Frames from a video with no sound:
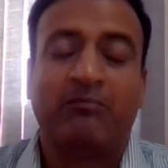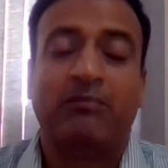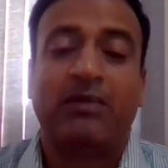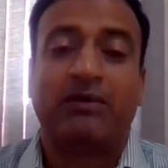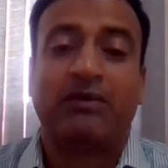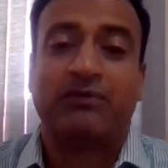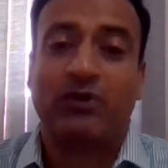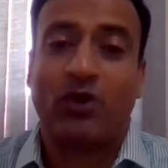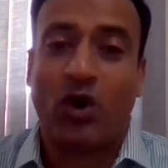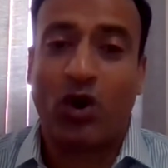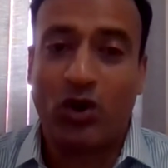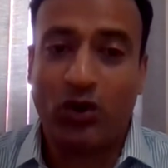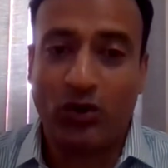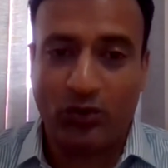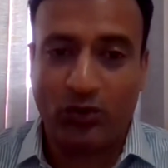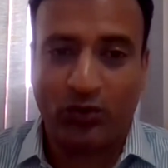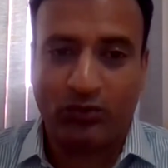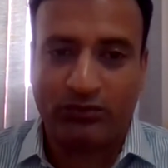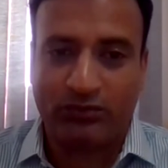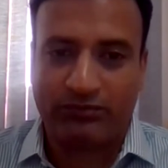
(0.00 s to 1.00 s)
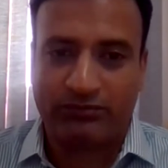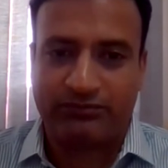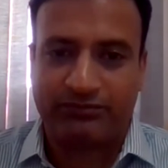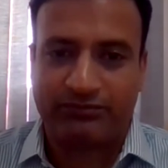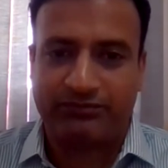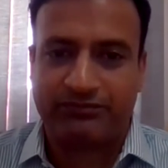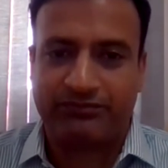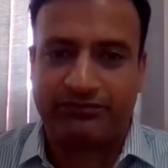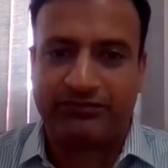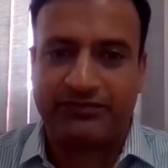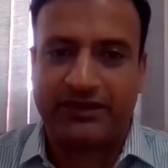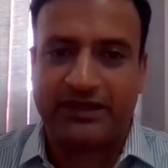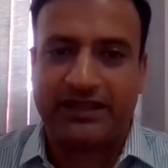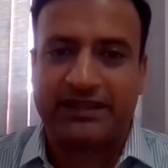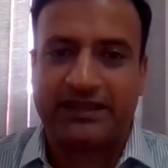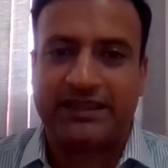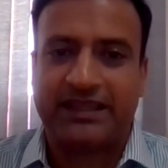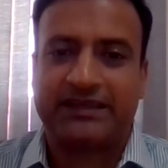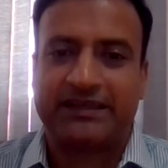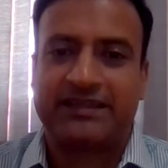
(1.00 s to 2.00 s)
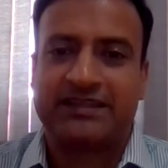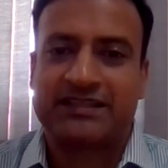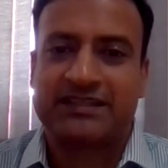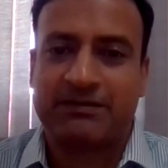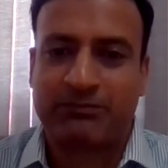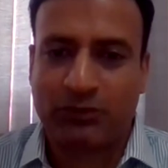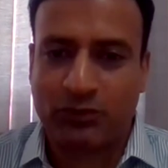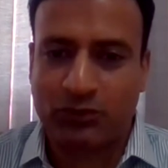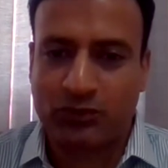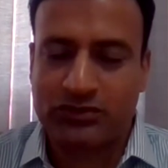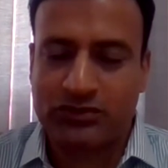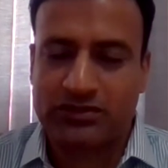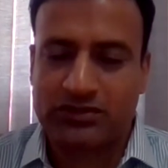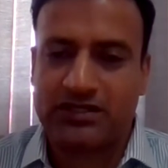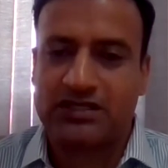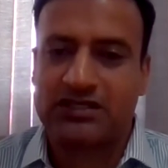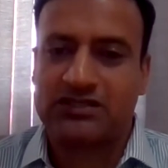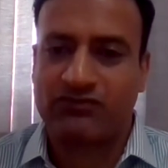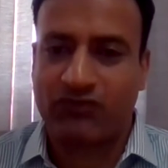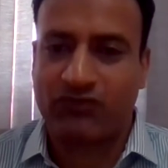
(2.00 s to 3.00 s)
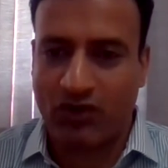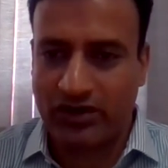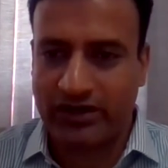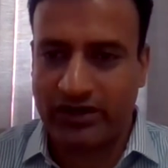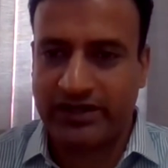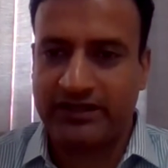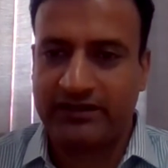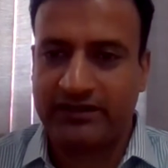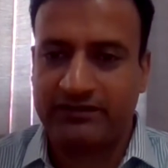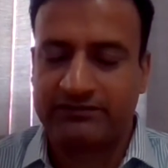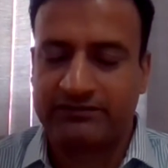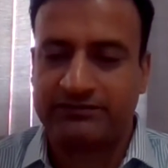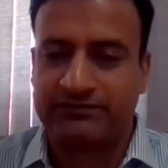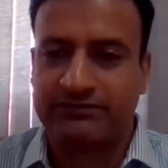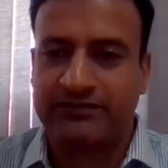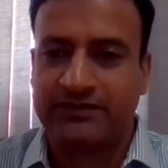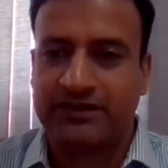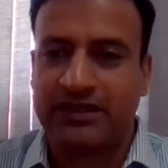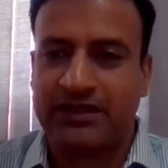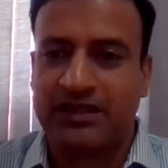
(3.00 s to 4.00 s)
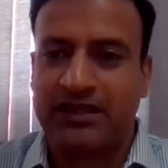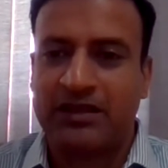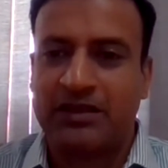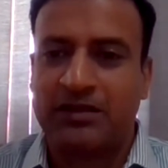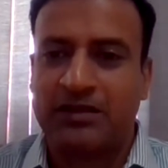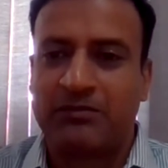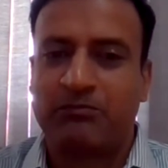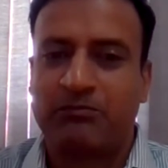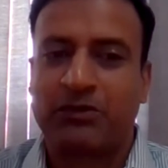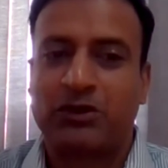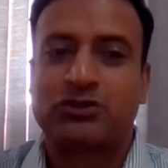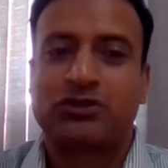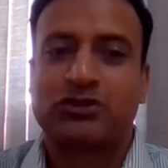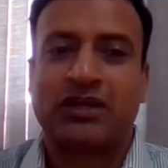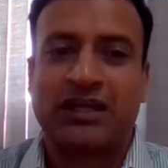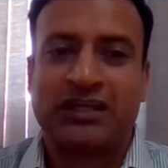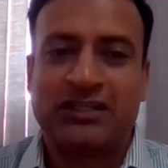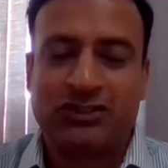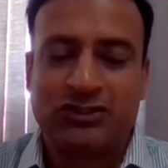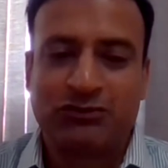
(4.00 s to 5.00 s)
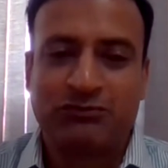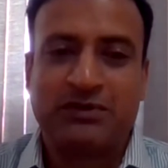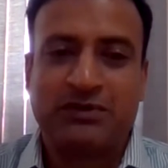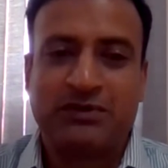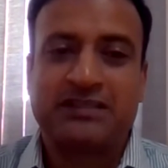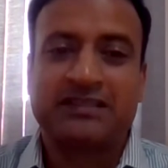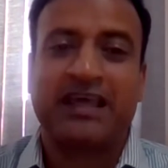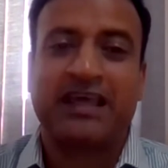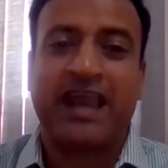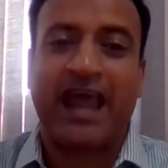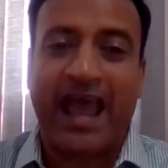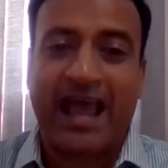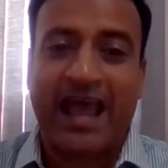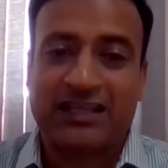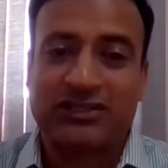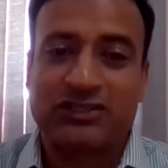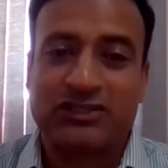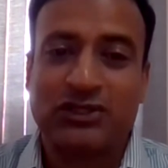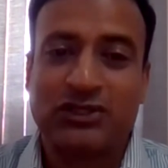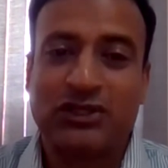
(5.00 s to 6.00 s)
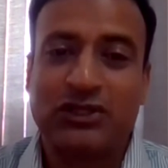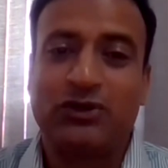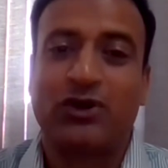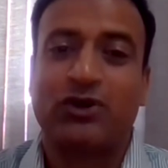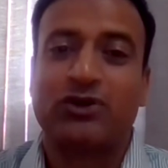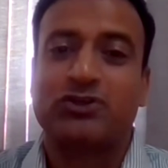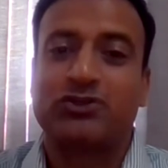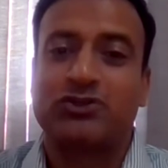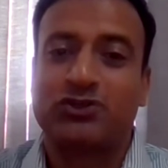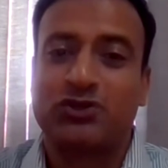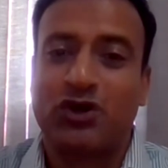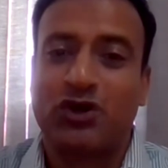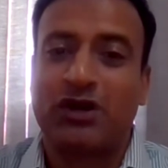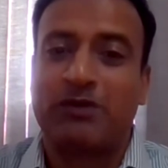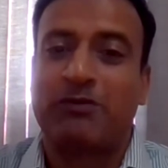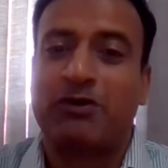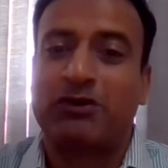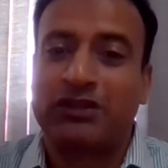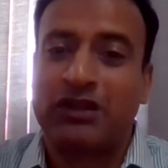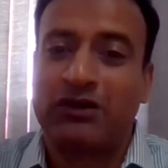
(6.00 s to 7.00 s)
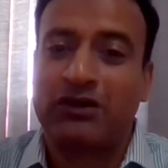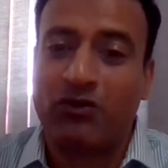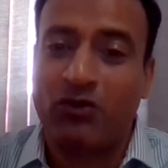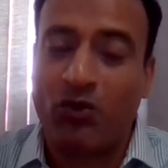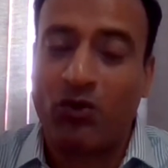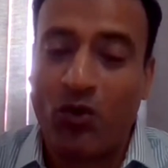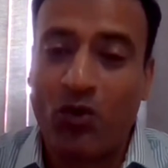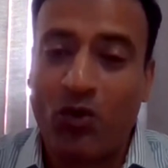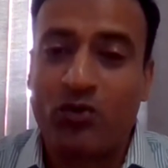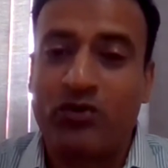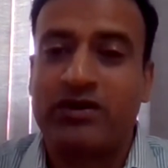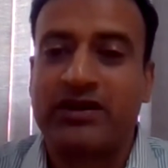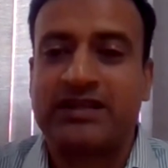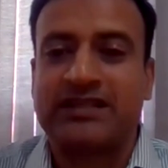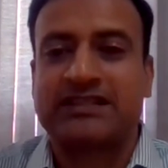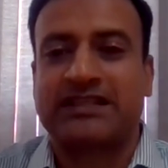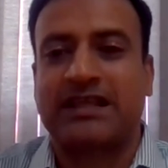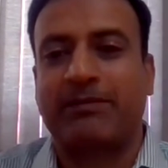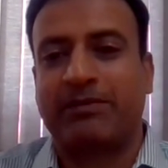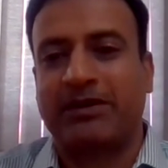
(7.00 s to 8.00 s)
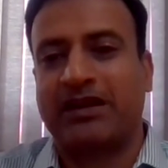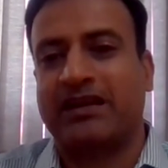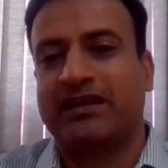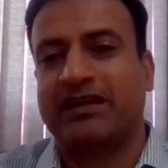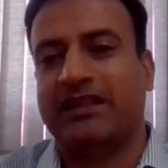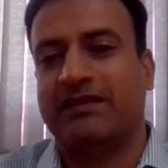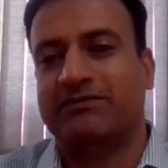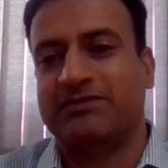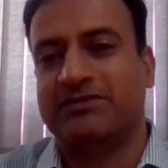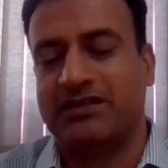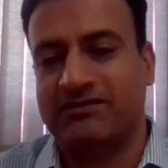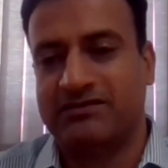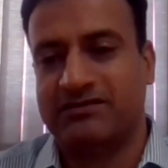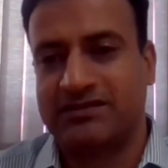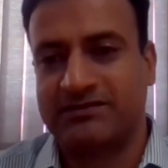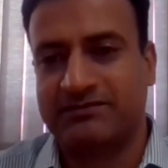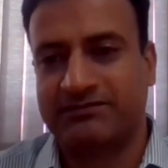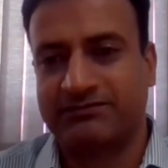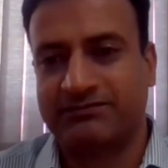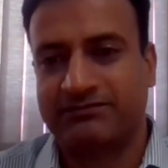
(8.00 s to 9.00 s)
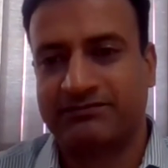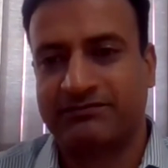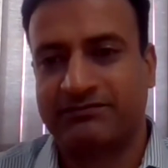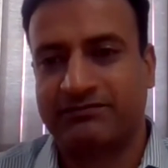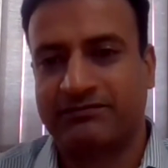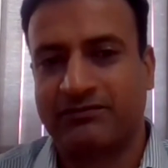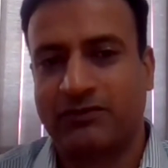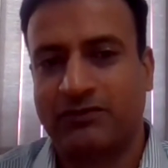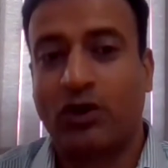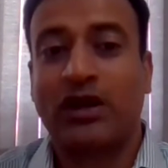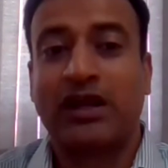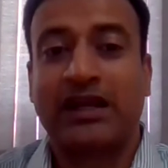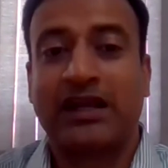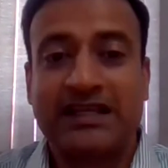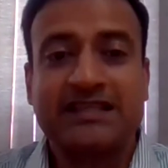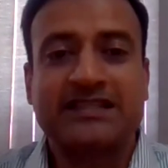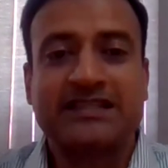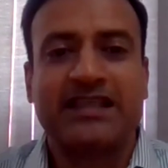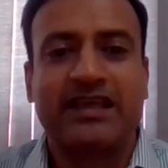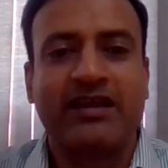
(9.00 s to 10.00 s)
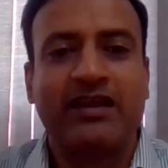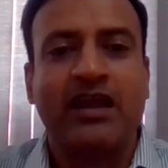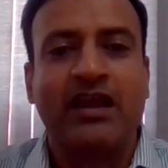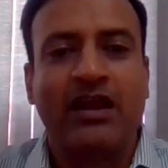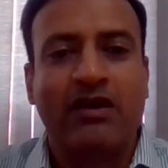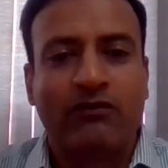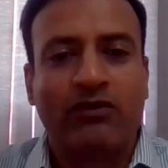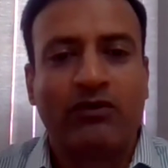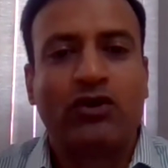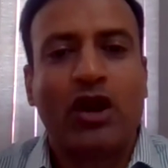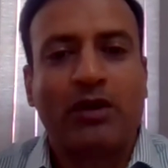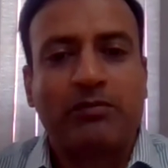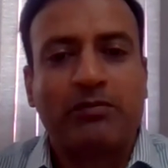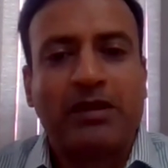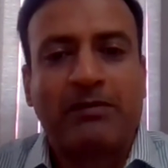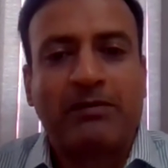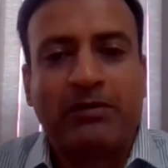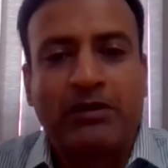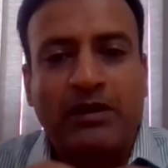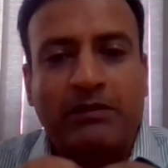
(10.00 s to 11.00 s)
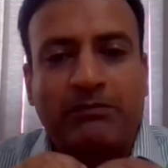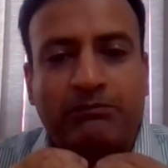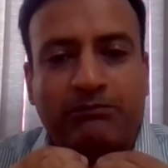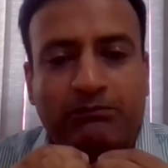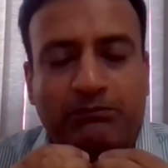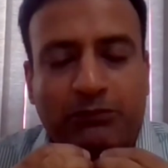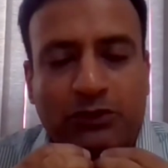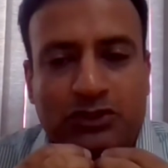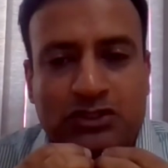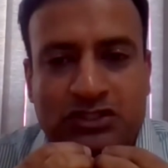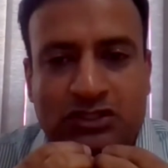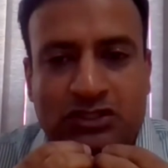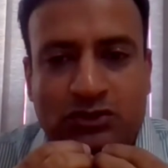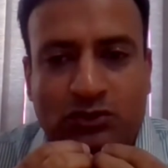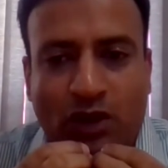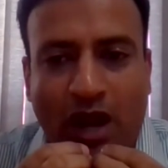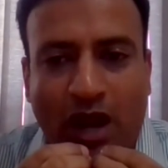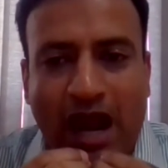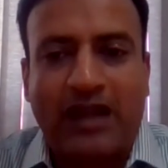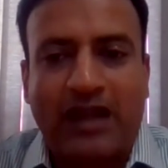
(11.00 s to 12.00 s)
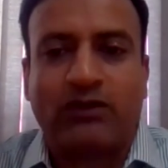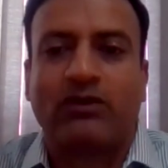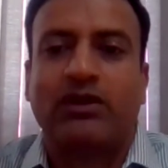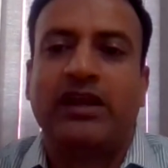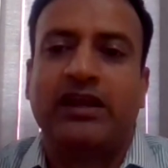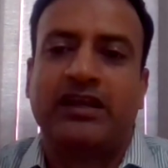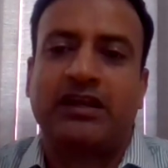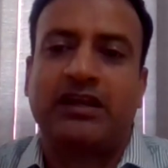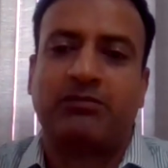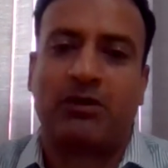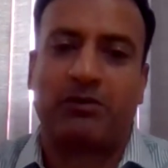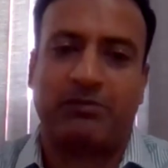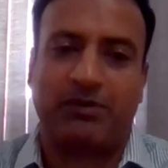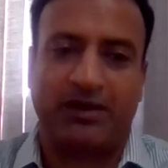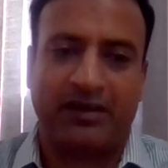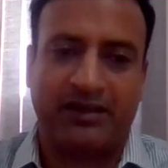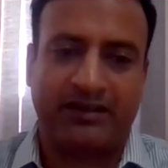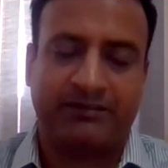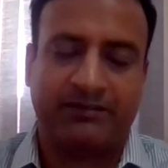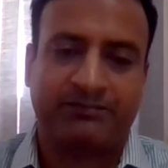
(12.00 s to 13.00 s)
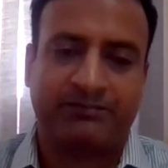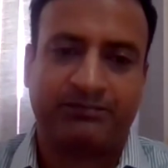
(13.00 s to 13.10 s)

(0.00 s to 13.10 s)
But we all know that this approach is faulty because the consumers are actually not sure about their own risk appetite themselves, or at least they would not be able in a position to articulate it properly.